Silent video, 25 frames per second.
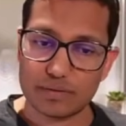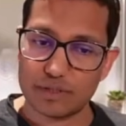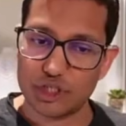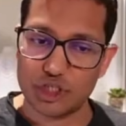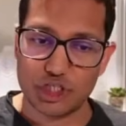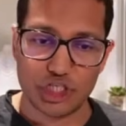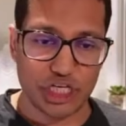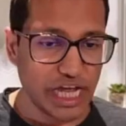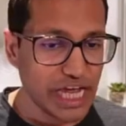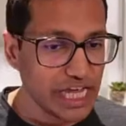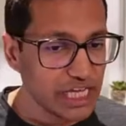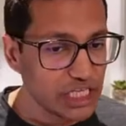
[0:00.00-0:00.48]

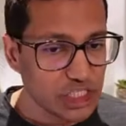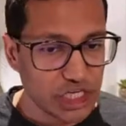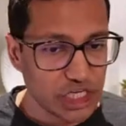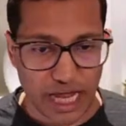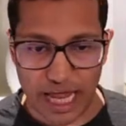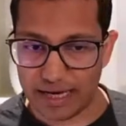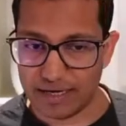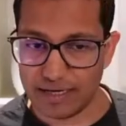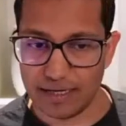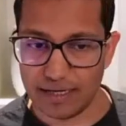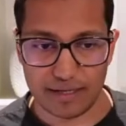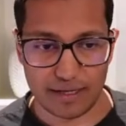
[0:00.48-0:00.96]
change
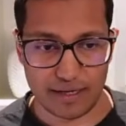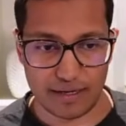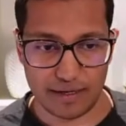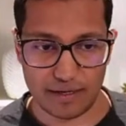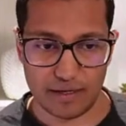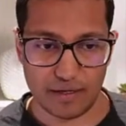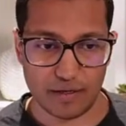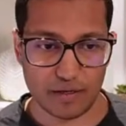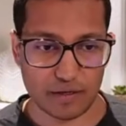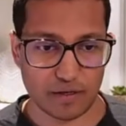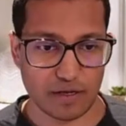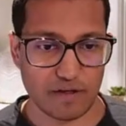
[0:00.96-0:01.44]
anything
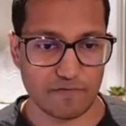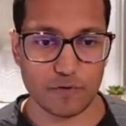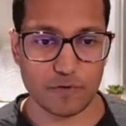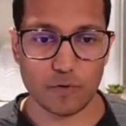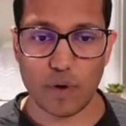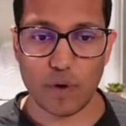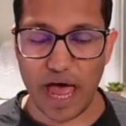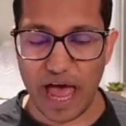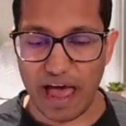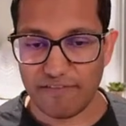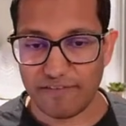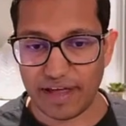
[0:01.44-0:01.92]
here if you
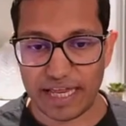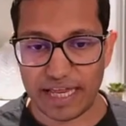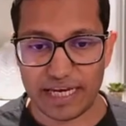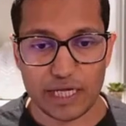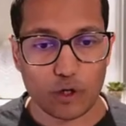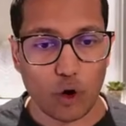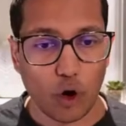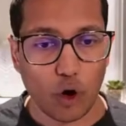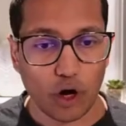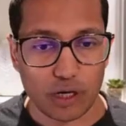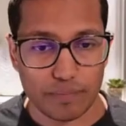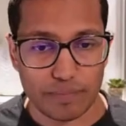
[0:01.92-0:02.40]
have any
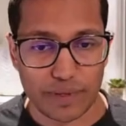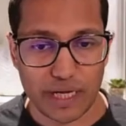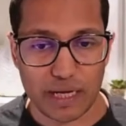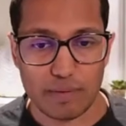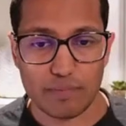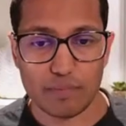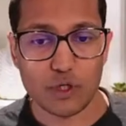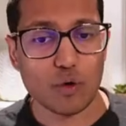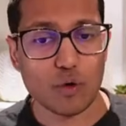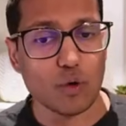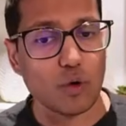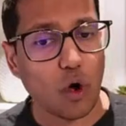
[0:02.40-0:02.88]
column name
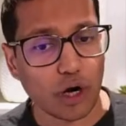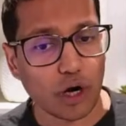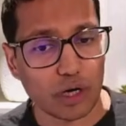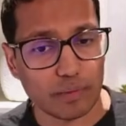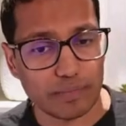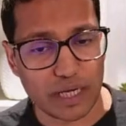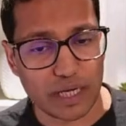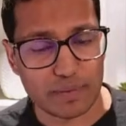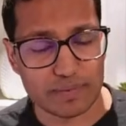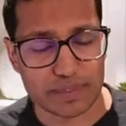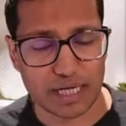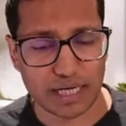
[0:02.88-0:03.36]
new column
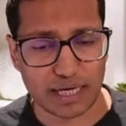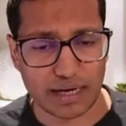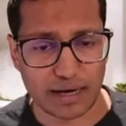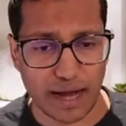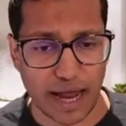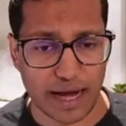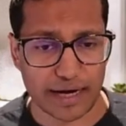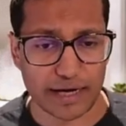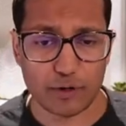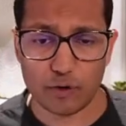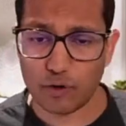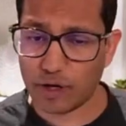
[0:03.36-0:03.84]
names that are
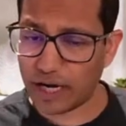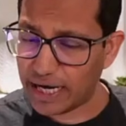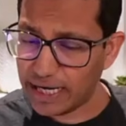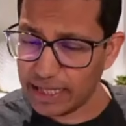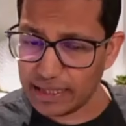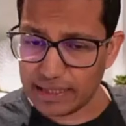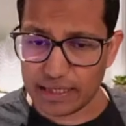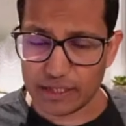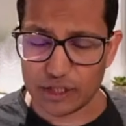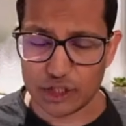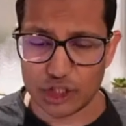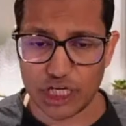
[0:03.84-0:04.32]
added or
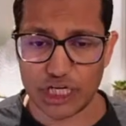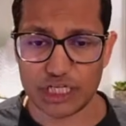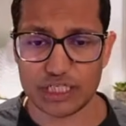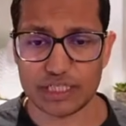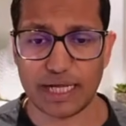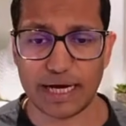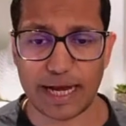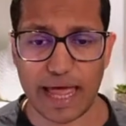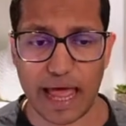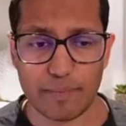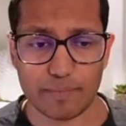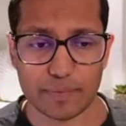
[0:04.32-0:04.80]
anything change
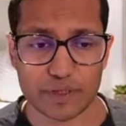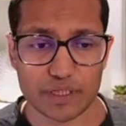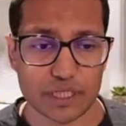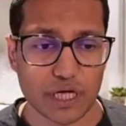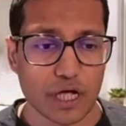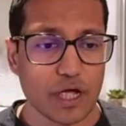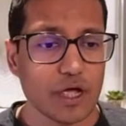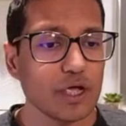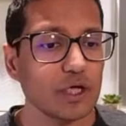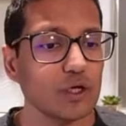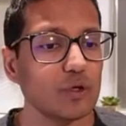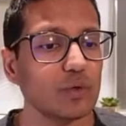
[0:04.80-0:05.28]
that happens
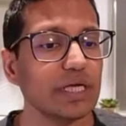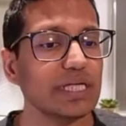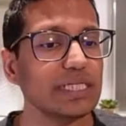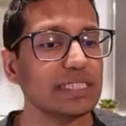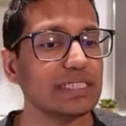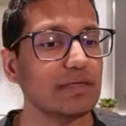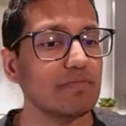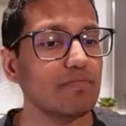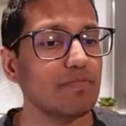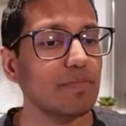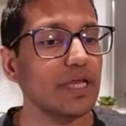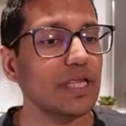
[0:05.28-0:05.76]
you can
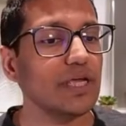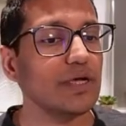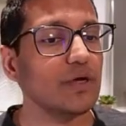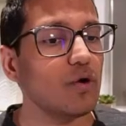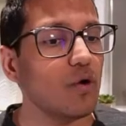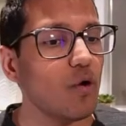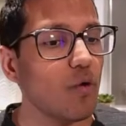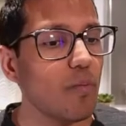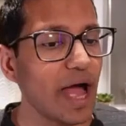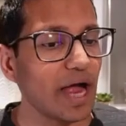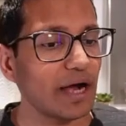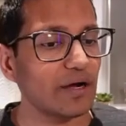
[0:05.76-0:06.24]
simply
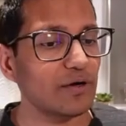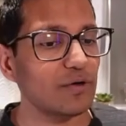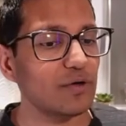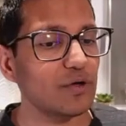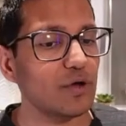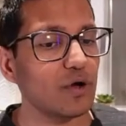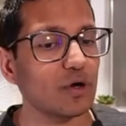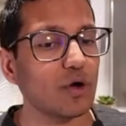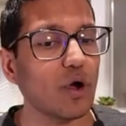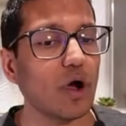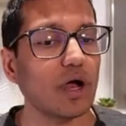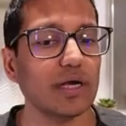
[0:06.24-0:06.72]
go back to
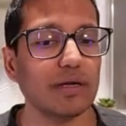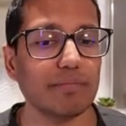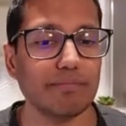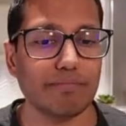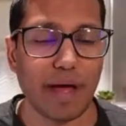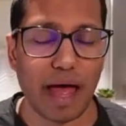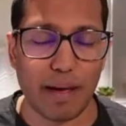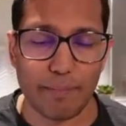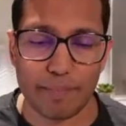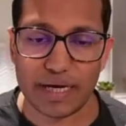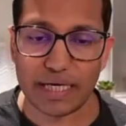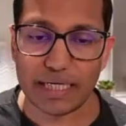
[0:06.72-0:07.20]
your column
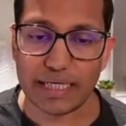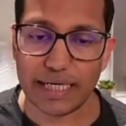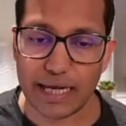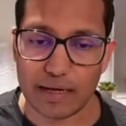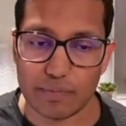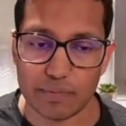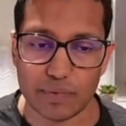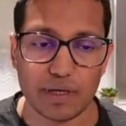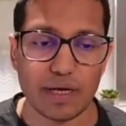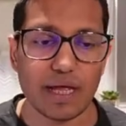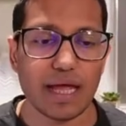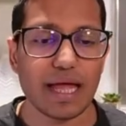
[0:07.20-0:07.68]
mapping
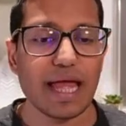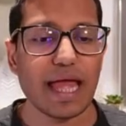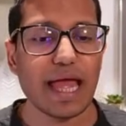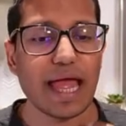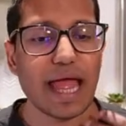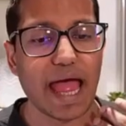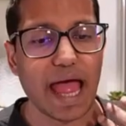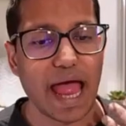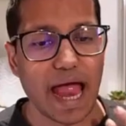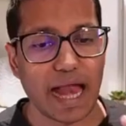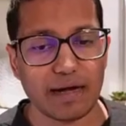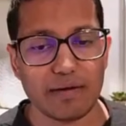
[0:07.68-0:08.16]
table
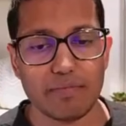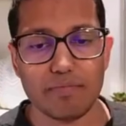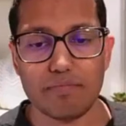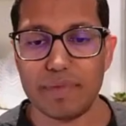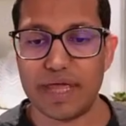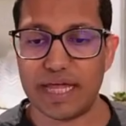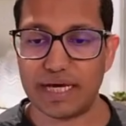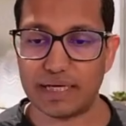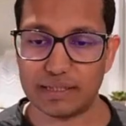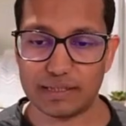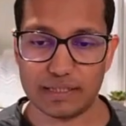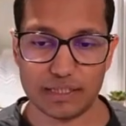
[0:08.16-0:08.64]
and
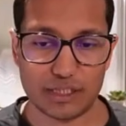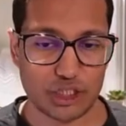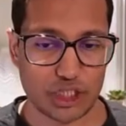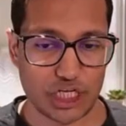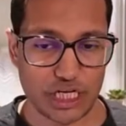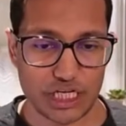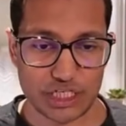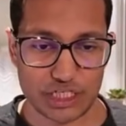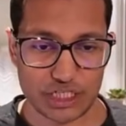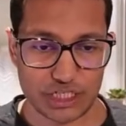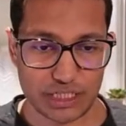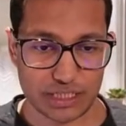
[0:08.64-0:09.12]
make the
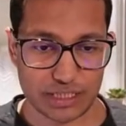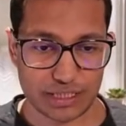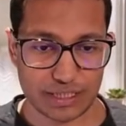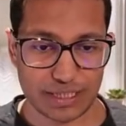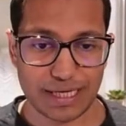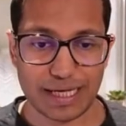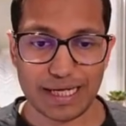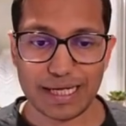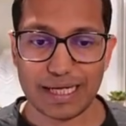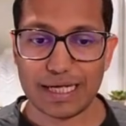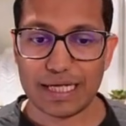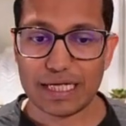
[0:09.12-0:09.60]
changes
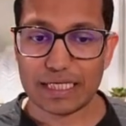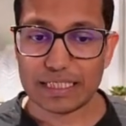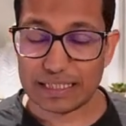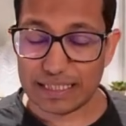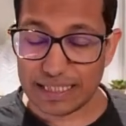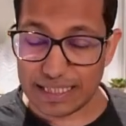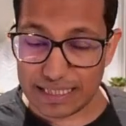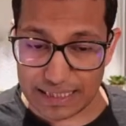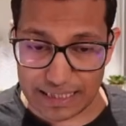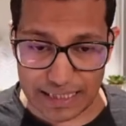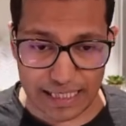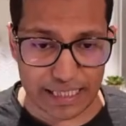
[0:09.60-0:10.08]

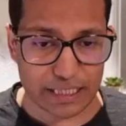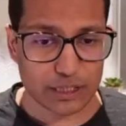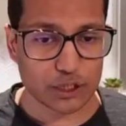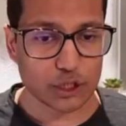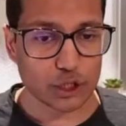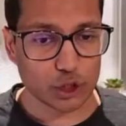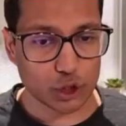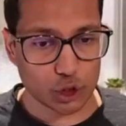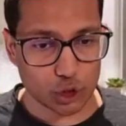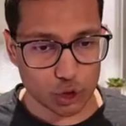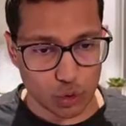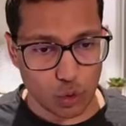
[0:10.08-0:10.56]
this
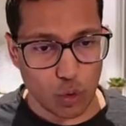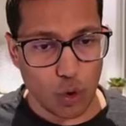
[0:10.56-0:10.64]
is so